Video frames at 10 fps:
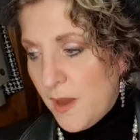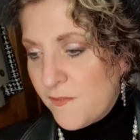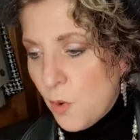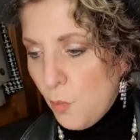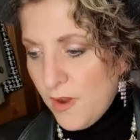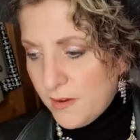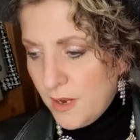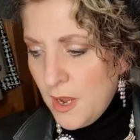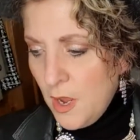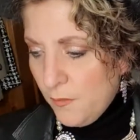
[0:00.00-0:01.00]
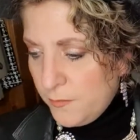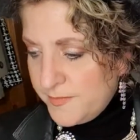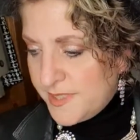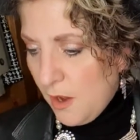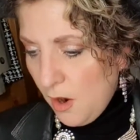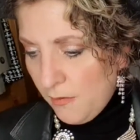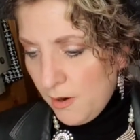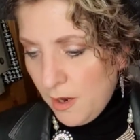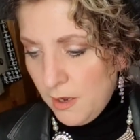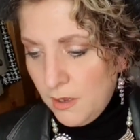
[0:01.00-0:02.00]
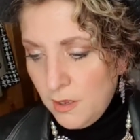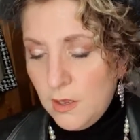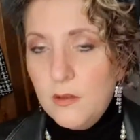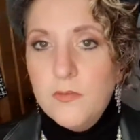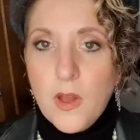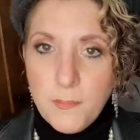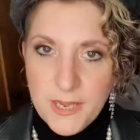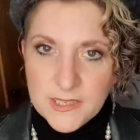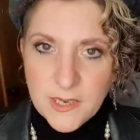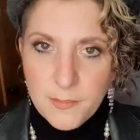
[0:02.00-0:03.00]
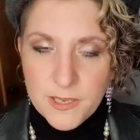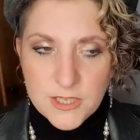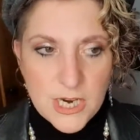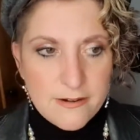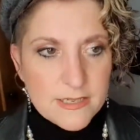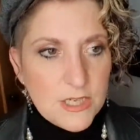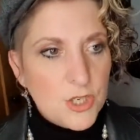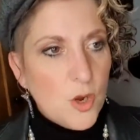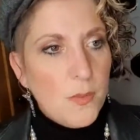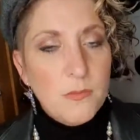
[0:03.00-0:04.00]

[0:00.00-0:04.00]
I've got one from Zara that I picked up at a charity shop.